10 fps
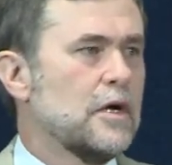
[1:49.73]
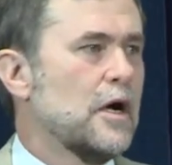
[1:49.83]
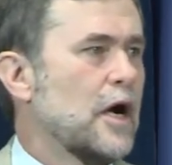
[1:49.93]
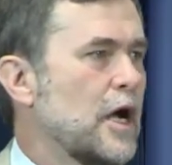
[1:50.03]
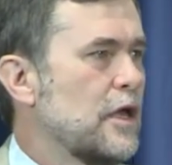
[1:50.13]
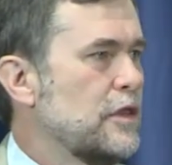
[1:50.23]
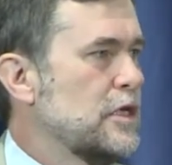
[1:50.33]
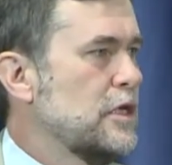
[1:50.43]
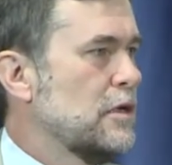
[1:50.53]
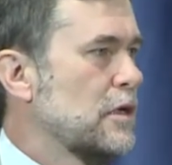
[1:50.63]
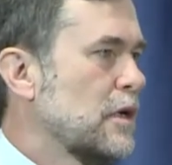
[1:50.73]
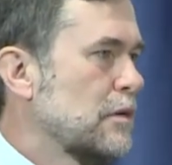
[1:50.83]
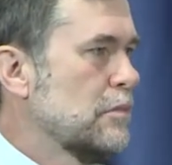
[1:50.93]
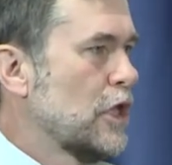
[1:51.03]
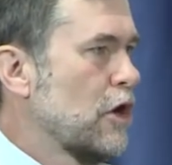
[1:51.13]
Uh, the uh,
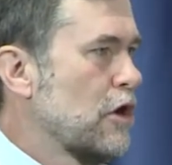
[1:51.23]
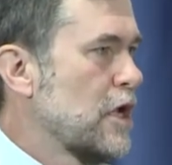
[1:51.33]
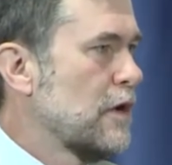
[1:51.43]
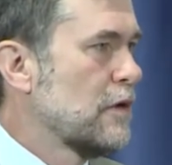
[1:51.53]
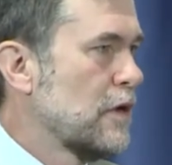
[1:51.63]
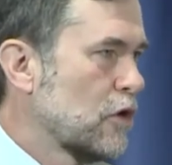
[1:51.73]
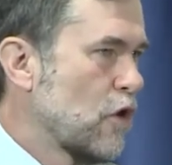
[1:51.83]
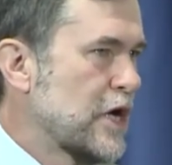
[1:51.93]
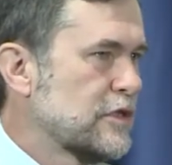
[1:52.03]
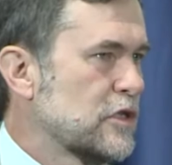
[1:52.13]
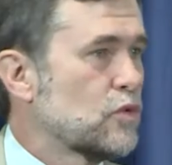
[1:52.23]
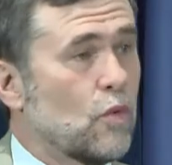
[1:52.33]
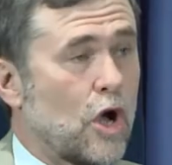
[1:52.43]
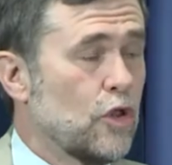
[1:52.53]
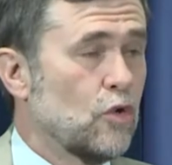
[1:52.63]
malaria uh, crisis,
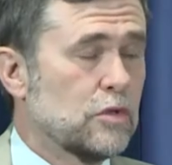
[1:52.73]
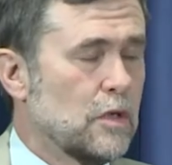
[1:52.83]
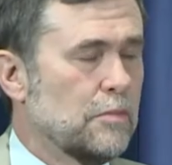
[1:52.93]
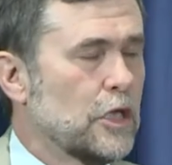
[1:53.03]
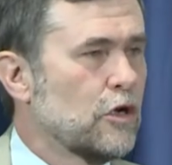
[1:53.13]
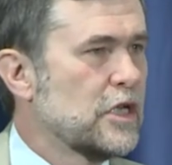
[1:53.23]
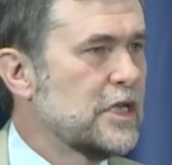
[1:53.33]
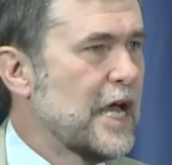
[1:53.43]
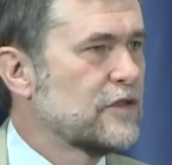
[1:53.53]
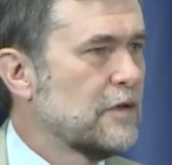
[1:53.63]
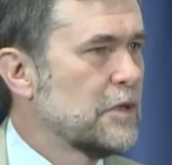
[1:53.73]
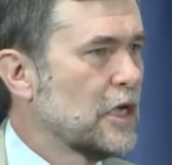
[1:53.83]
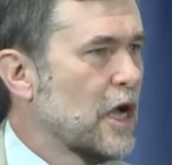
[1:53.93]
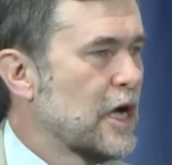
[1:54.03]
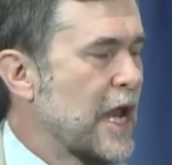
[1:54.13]
although malaria deaths have been
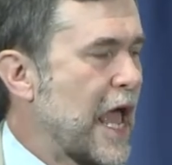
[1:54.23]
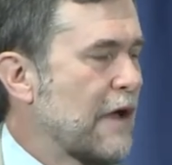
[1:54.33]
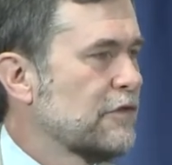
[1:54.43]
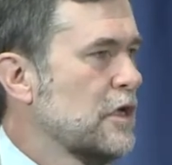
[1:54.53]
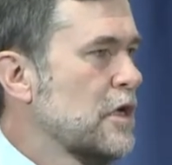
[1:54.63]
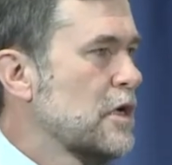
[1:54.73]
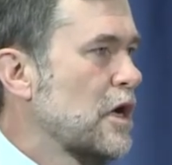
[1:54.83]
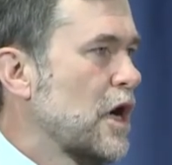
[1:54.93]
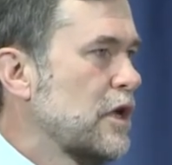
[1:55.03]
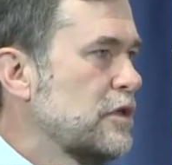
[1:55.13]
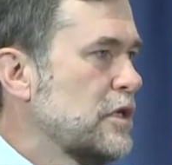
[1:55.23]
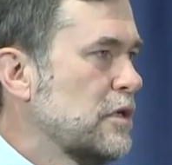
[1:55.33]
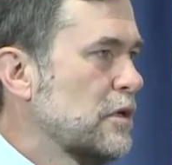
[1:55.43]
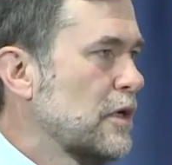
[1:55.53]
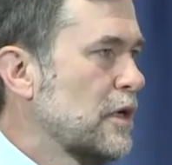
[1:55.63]
cut in half, uh,
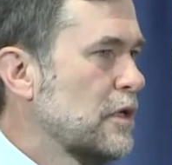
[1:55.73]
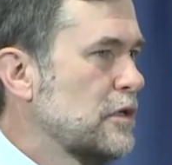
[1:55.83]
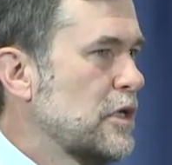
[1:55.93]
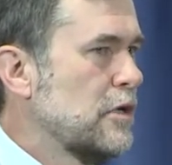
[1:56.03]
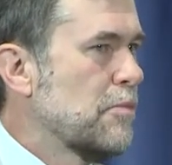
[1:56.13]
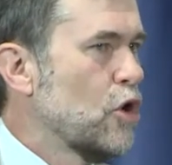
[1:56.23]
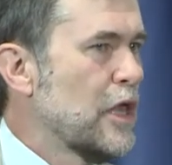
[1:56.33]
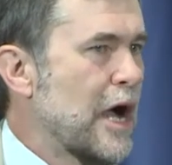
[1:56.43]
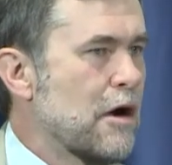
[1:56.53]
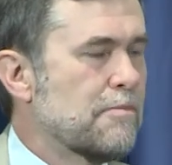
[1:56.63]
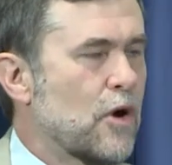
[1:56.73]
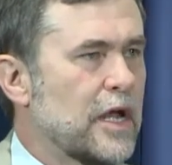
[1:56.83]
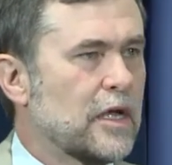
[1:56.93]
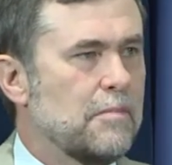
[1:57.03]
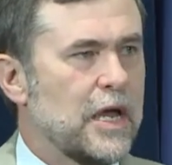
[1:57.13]
the, uh, the Ebola
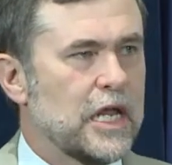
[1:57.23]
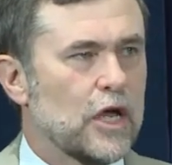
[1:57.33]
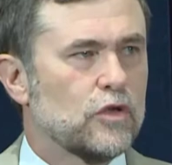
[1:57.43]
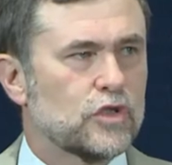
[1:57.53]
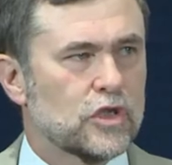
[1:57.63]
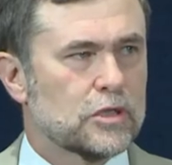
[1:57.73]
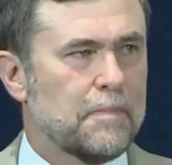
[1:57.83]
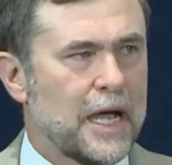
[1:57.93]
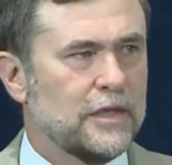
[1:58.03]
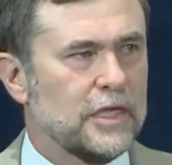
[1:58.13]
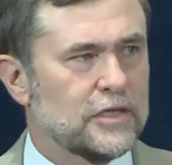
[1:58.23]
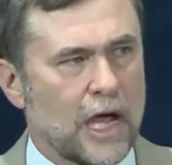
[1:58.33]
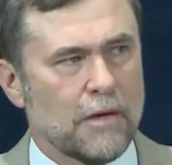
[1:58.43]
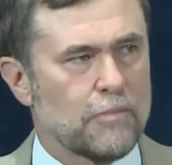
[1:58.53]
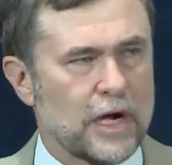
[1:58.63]
outbreak and many others. Despite these
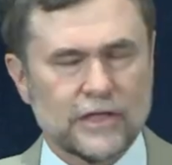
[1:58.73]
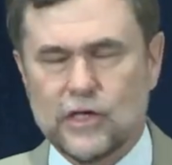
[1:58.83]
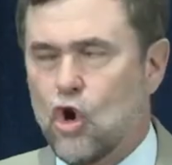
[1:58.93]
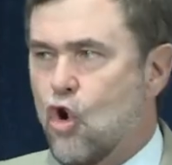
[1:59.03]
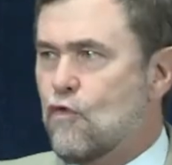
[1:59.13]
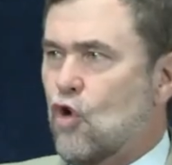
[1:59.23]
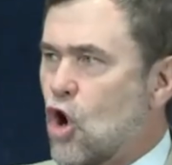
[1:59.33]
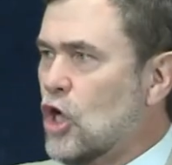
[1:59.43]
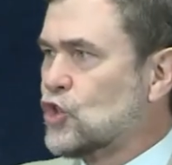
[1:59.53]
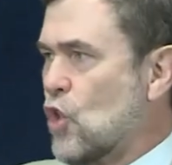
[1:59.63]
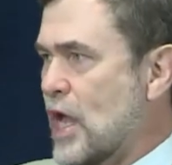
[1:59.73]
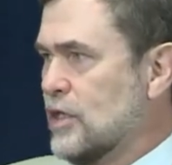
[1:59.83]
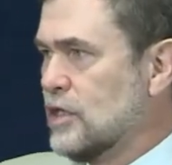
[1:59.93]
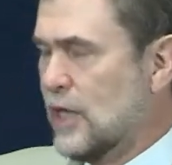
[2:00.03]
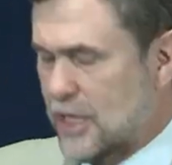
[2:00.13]
outbreaks, the overall trend
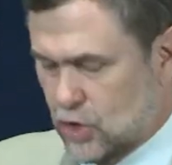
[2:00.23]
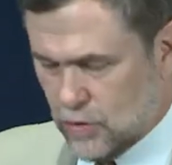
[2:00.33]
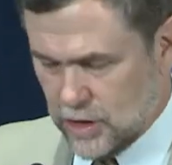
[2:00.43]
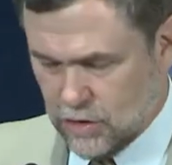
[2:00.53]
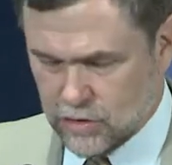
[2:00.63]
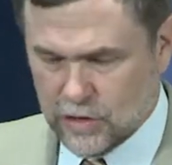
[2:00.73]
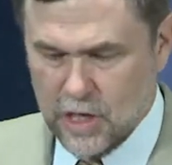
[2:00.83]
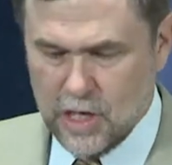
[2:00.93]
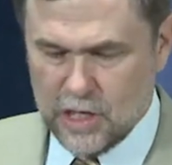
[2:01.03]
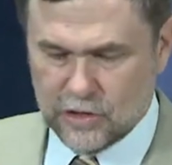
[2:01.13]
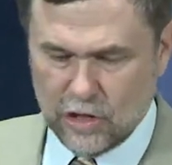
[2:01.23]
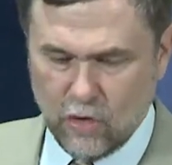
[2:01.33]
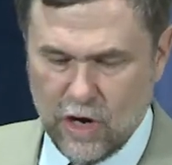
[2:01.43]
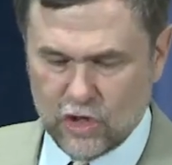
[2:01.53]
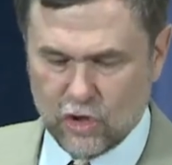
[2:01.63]
in the last 20 years is
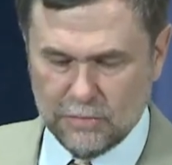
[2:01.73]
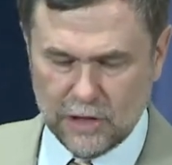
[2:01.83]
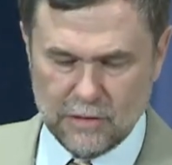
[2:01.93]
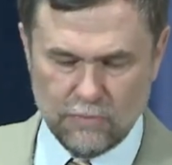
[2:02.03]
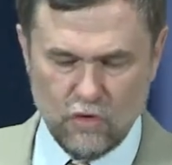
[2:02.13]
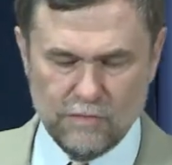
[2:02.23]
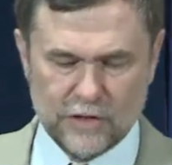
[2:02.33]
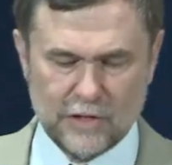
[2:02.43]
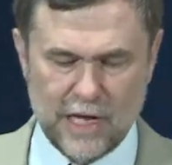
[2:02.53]
unquestionably improvements in